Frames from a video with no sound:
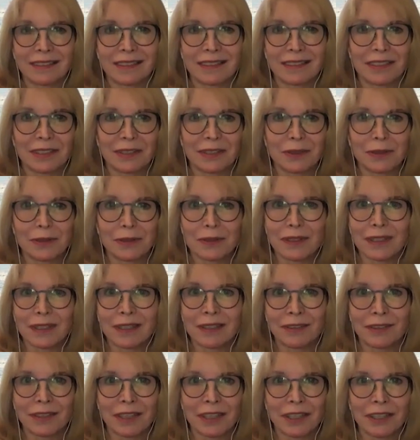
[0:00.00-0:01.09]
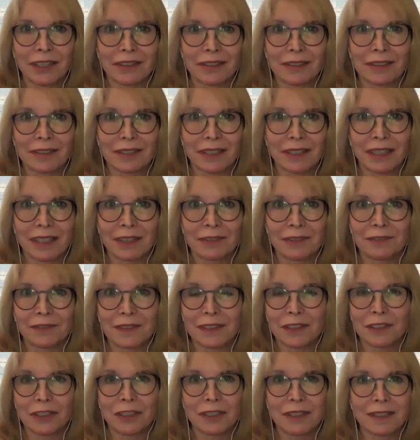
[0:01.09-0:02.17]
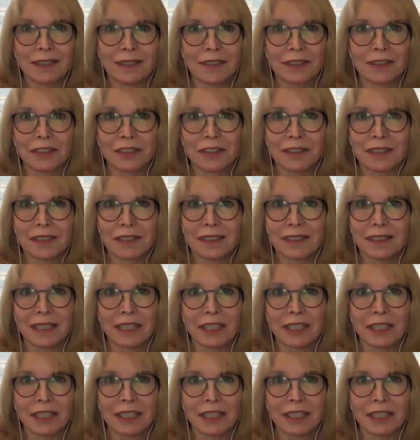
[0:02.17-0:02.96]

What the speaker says: to the healthcare staff, physicians, nurses,